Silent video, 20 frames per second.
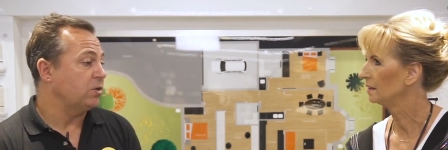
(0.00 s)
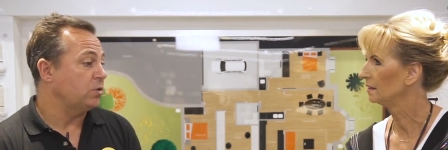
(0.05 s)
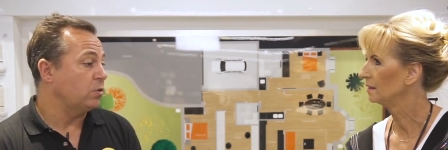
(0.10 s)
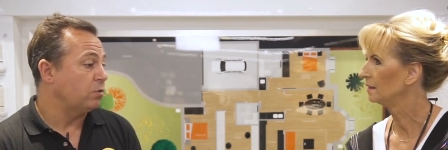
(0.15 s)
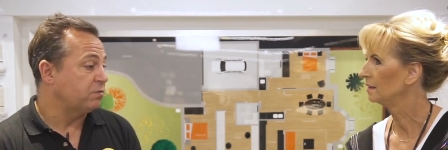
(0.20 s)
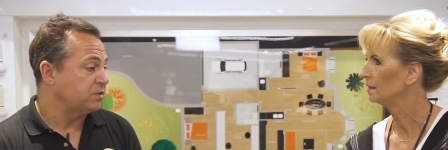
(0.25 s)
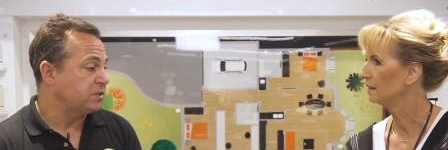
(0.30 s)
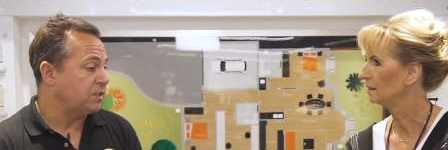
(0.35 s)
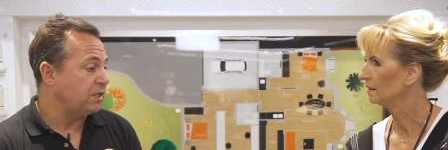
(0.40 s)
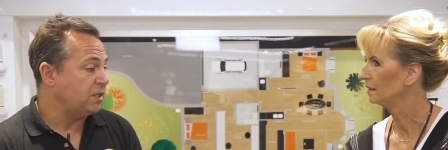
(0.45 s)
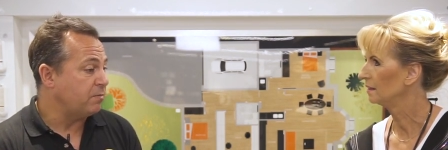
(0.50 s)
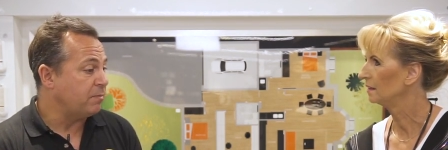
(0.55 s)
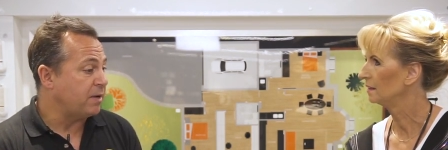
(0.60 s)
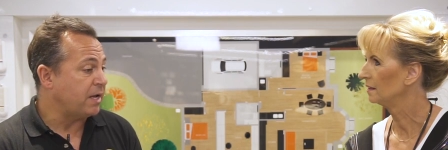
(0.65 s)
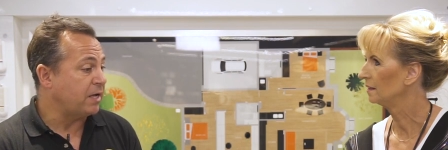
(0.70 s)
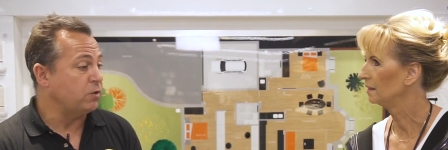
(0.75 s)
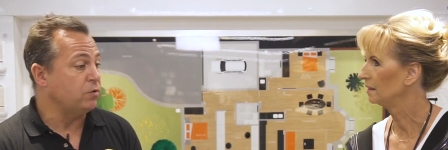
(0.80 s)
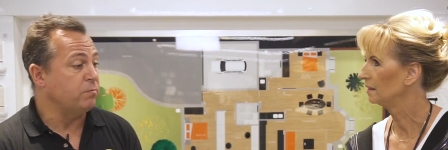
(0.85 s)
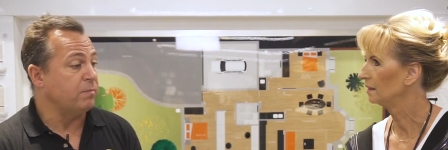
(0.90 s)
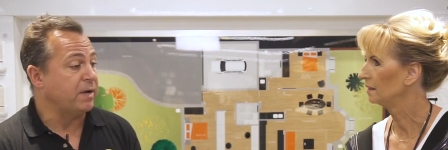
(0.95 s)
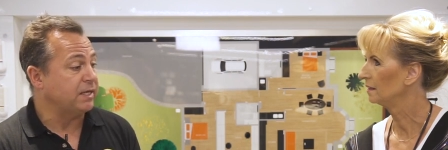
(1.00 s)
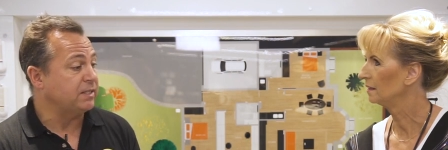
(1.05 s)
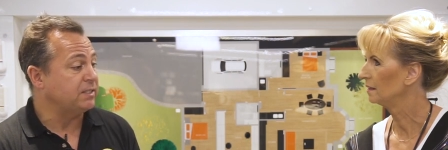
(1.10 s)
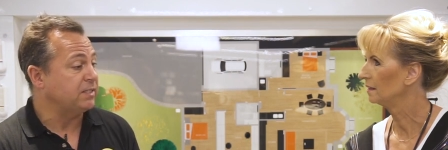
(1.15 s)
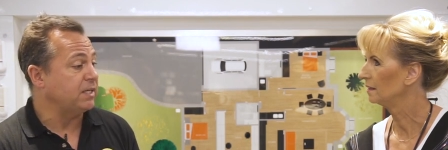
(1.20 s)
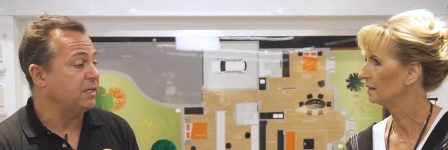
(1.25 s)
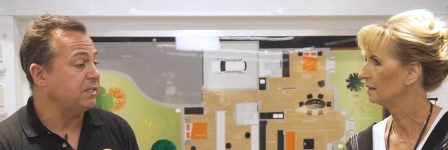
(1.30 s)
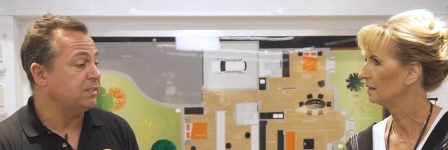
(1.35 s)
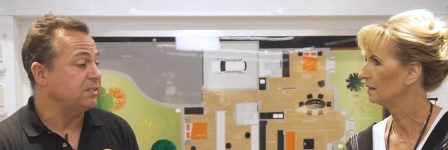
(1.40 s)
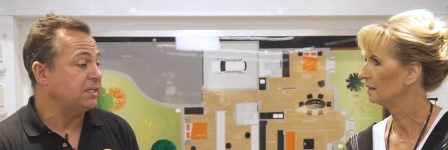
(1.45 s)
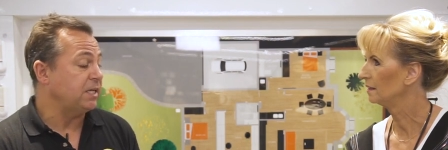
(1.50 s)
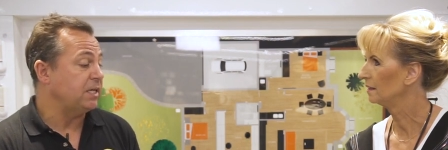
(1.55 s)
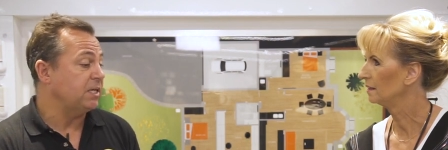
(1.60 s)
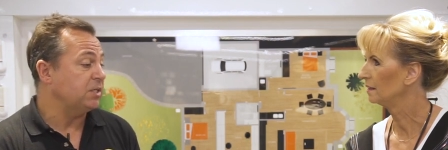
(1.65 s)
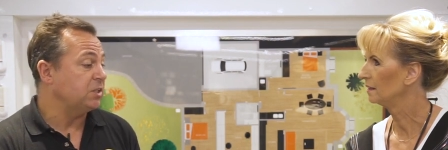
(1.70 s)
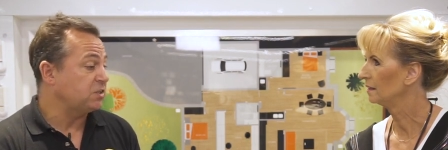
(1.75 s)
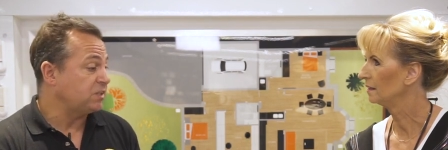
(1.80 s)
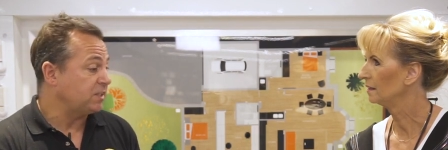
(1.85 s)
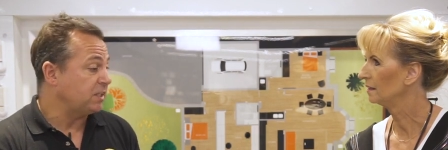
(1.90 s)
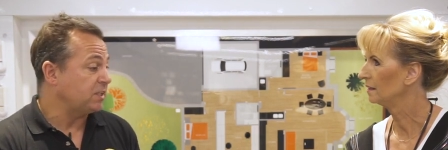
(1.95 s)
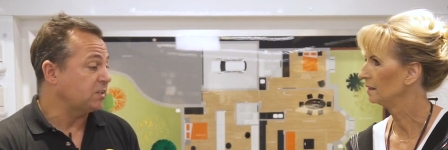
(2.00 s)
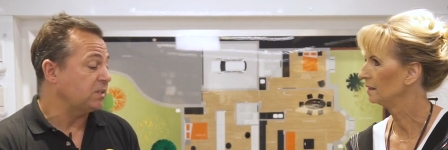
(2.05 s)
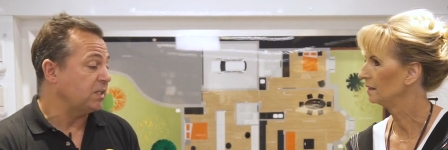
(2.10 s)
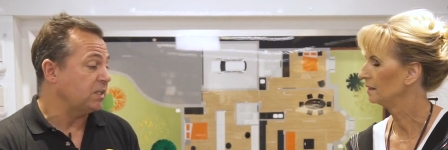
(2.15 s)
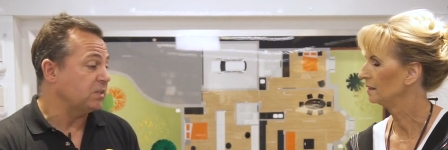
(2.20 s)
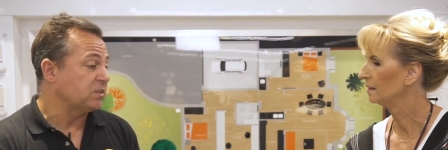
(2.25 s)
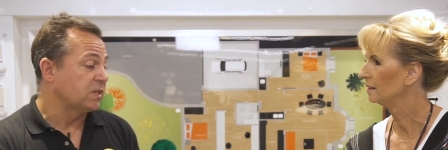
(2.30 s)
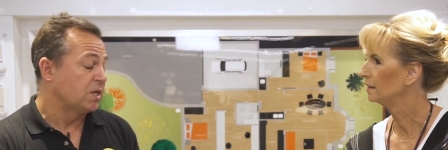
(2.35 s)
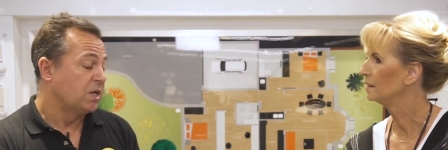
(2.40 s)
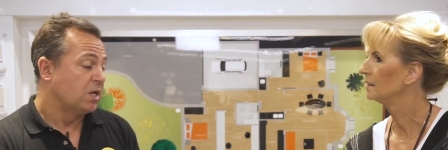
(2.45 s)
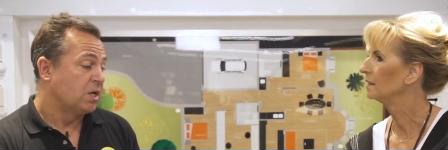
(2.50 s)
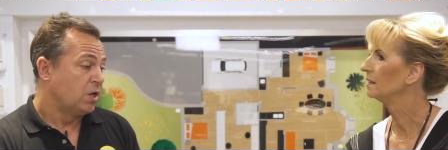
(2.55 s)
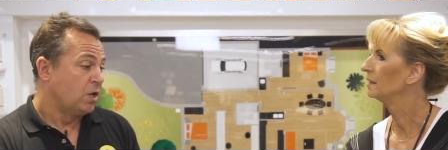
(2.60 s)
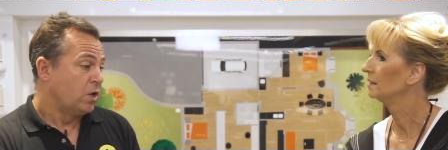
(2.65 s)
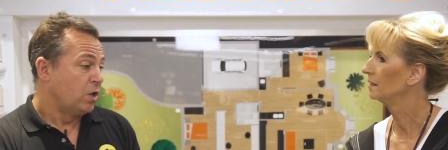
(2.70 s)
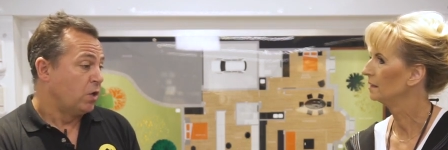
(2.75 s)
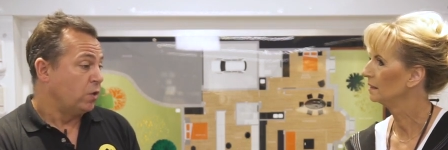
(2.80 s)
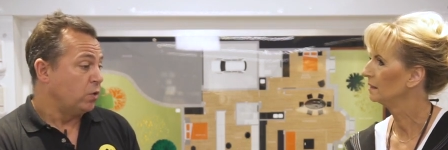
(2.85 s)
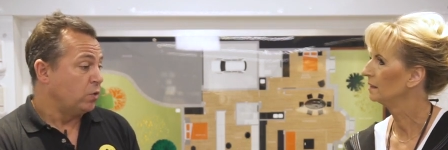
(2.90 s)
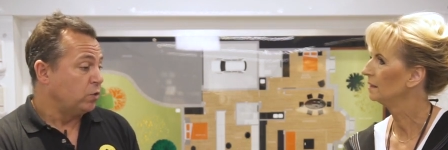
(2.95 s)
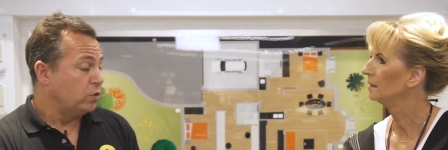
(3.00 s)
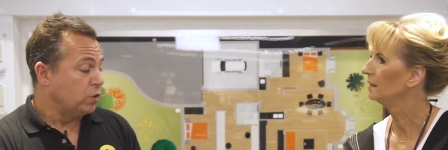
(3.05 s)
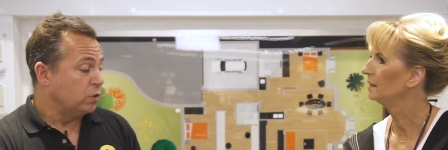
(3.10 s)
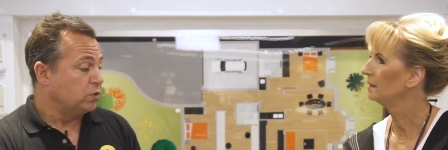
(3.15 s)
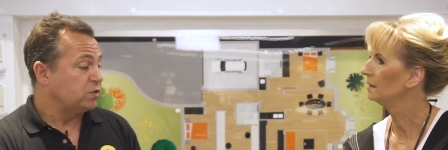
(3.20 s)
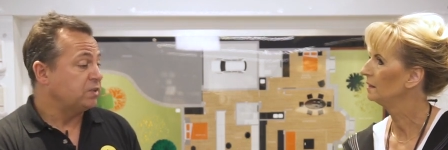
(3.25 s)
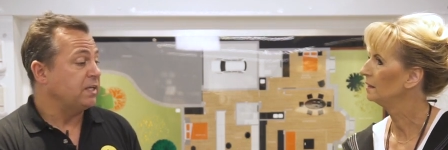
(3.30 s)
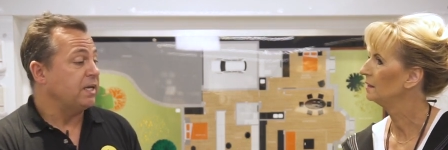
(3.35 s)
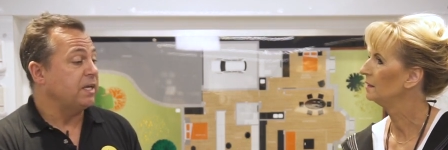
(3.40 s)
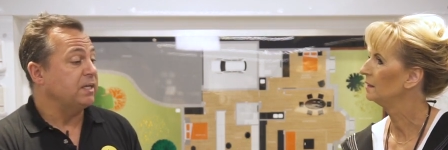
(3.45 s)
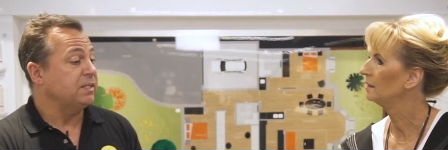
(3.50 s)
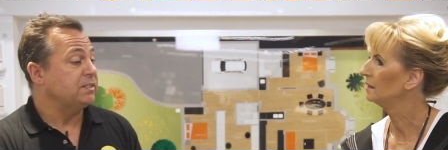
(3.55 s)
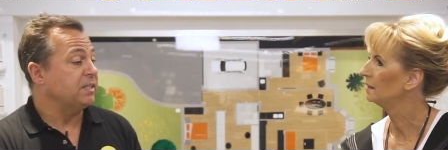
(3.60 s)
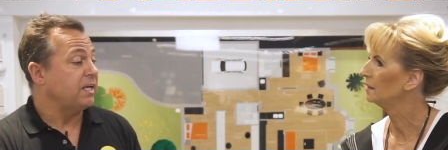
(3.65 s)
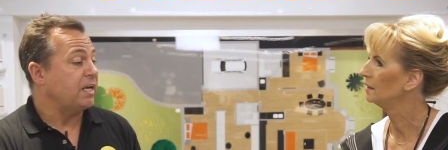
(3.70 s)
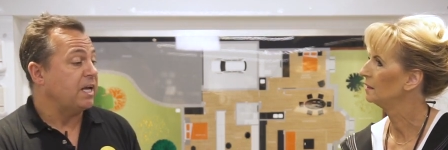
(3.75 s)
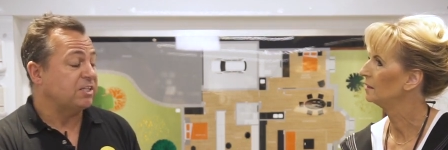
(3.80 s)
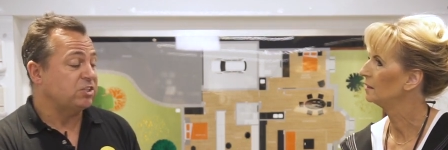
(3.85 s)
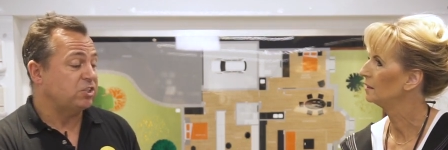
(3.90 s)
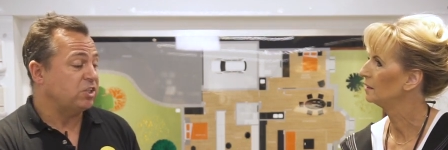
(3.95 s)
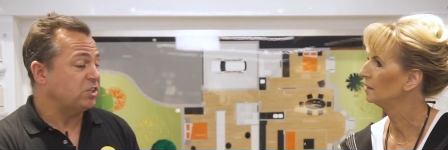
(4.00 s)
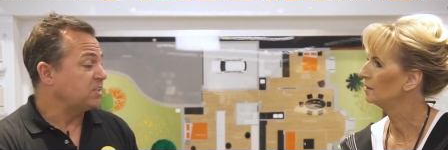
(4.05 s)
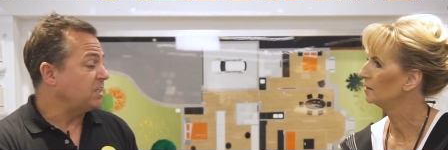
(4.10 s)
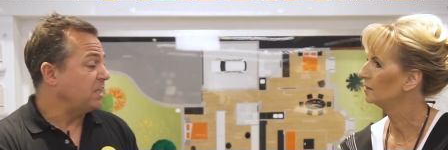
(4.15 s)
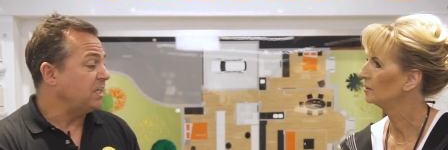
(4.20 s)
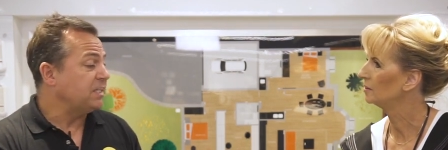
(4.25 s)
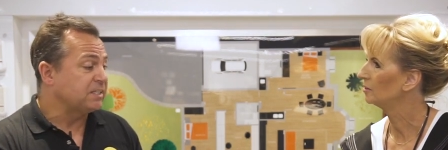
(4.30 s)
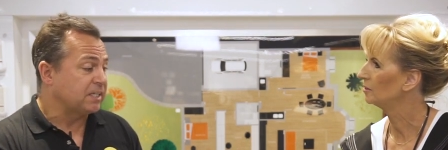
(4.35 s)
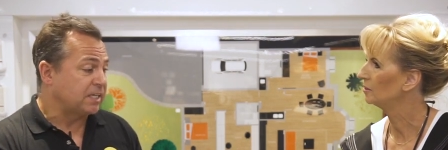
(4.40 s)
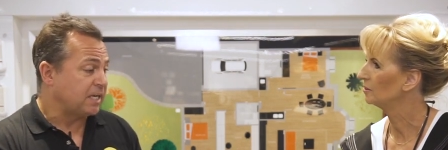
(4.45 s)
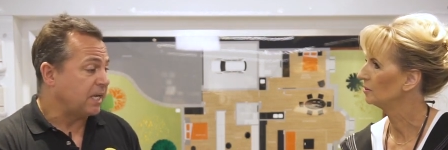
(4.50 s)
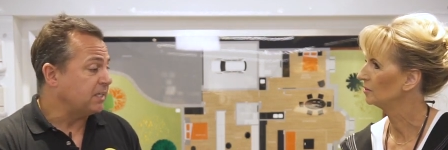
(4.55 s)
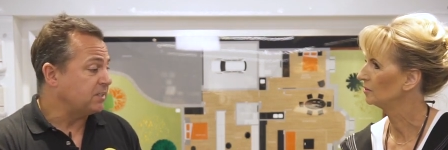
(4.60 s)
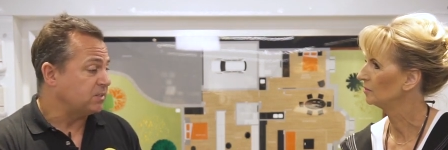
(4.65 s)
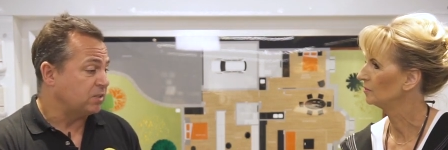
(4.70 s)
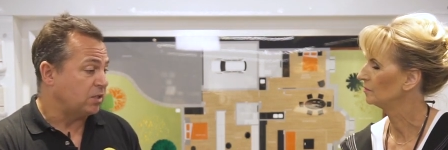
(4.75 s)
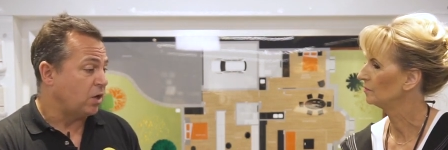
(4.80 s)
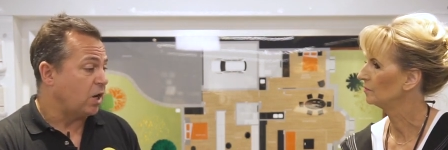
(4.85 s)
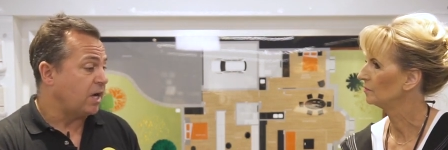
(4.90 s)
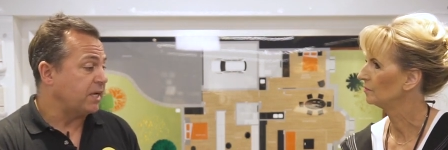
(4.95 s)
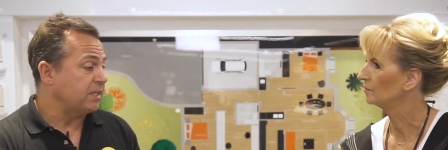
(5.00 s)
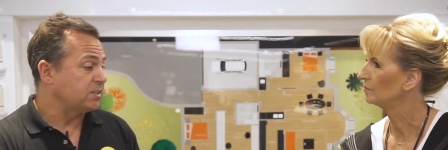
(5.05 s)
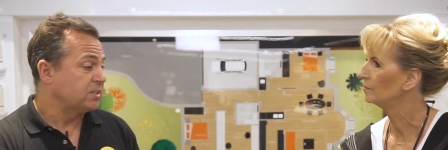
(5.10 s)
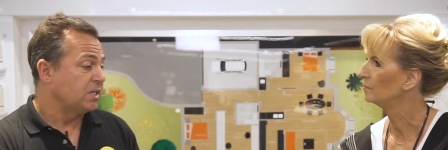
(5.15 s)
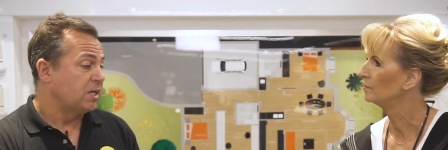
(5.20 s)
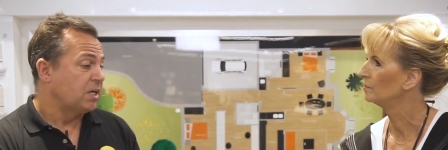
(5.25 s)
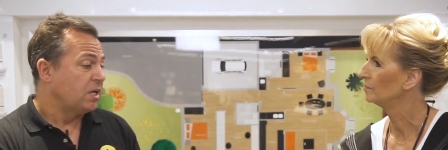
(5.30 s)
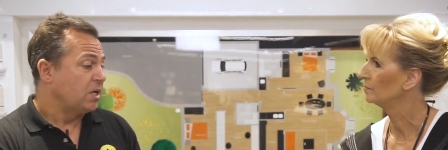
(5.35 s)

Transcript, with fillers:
Speaker 1: and obviously the man who made the LED in the 60s, who used the LED as just an indicator light